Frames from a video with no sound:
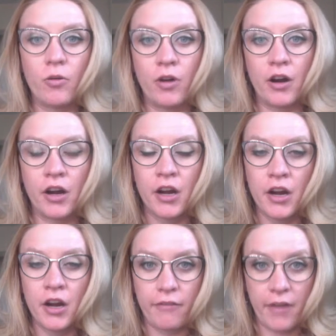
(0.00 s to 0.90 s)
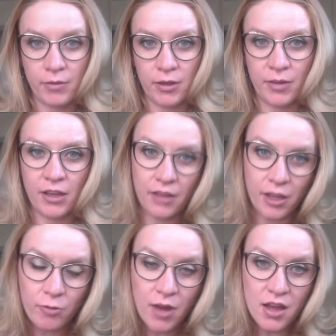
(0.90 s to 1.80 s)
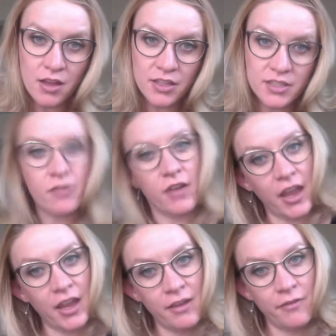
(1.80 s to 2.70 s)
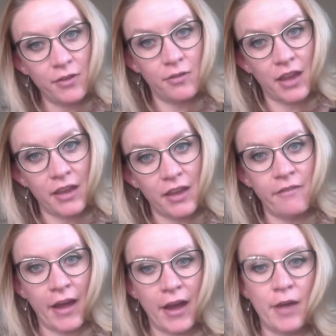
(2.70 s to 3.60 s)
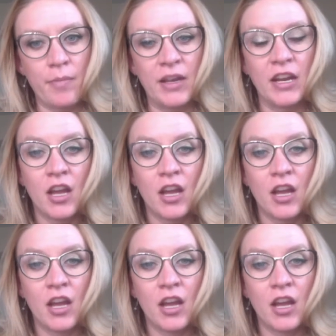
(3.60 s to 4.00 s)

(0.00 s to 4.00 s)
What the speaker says: or family being like, well, it's okay if you give up, and